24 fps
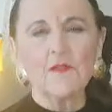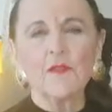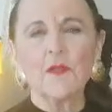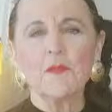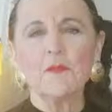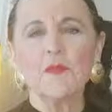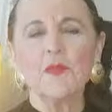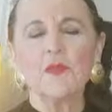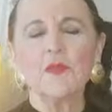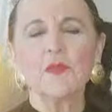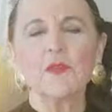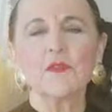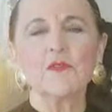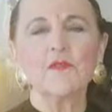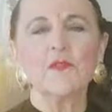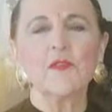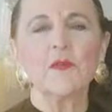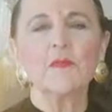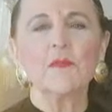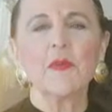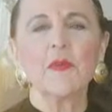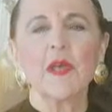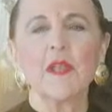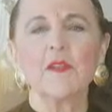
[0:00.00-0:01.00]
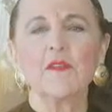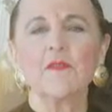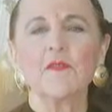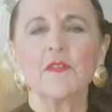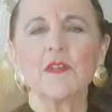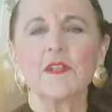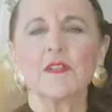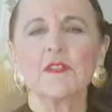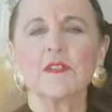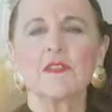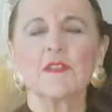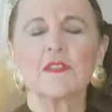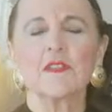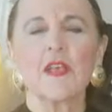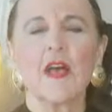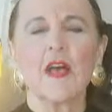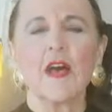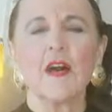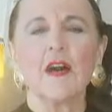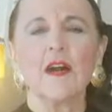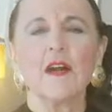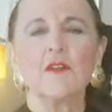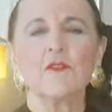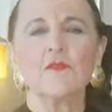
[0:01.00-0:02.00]
the beautiful benefits
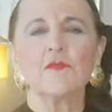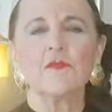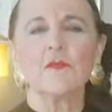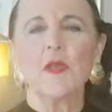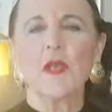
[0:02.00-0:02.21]
of